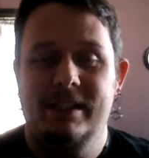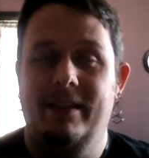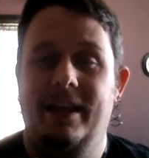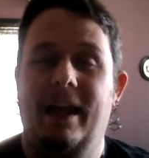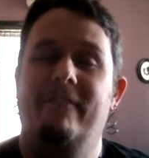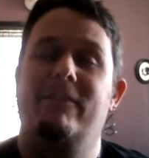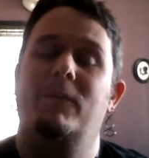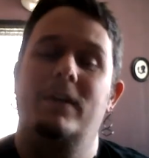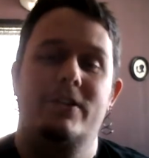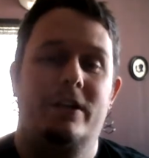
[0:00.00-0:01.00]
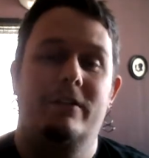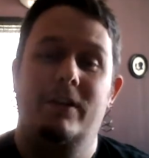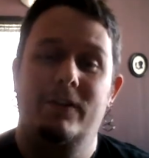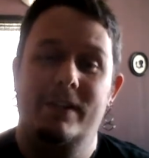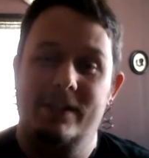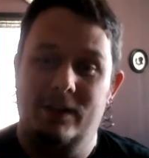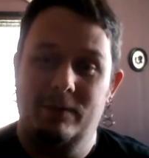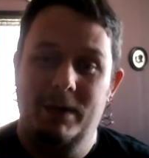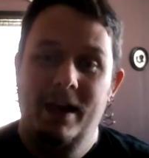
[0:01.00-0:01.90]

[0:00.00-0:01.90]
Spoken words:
I think everyone should grow this herb